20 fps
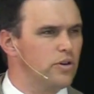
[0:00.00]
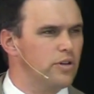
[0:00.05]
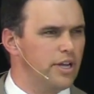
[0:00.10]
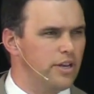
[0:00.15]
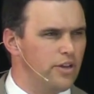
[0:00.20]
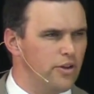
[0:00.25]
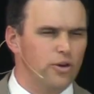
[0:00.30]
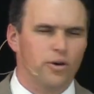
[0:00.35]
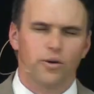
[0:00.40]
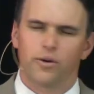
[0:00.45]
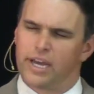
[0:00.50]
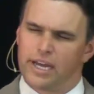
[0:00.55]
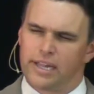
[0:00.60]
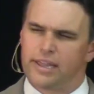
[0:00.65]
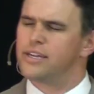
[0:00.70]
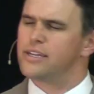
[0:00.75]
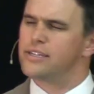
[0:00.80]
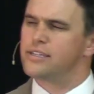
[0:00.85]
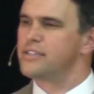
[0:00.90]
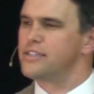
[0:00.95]
and you don't get
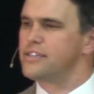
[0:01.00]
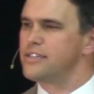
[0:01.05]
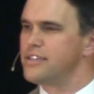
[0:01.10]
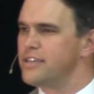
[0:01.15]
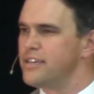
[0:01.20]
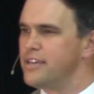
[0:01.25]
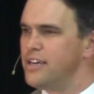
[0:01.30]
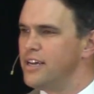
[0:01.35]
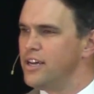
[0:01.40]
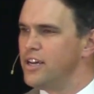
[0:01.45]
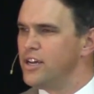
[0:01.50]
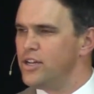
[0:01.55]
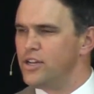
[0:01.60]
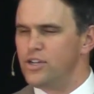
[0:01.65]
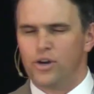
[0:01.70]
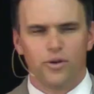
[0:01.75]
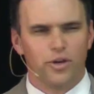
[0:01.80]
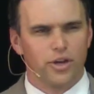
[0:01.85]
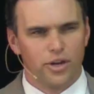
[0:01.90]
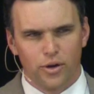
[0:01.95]
this?
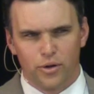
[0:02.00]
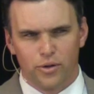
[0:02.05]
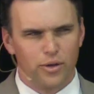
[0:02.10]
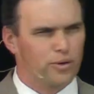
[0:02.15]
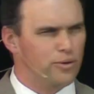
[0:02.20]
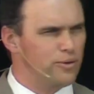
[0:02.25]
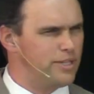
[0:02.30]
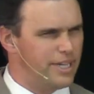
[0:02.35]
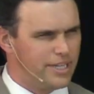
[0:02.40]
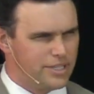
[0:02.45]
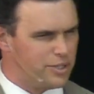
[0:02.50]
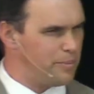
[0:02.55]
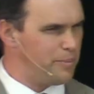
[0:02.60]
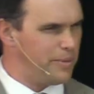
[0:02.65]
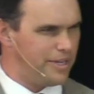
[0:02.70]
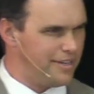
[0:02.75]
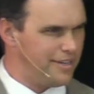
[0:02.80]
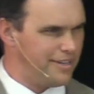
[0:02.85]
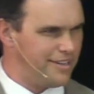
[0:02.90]
Don't you know the Old Testament?